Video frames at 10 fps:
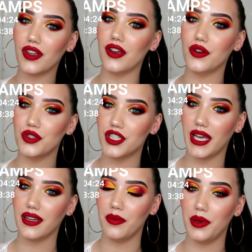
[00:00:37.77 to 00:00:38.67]
You can go and
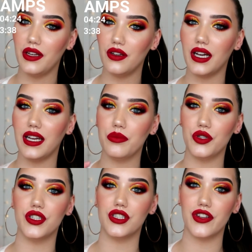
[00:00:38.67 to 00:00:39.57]
check them out. I
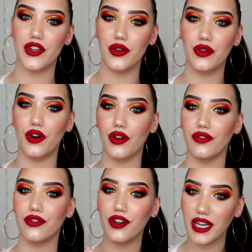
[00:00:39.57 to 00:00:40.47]
uploaded 2
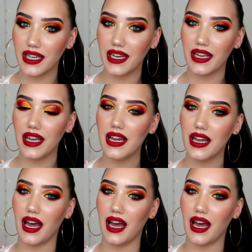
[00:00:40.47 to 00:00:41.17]
on Friday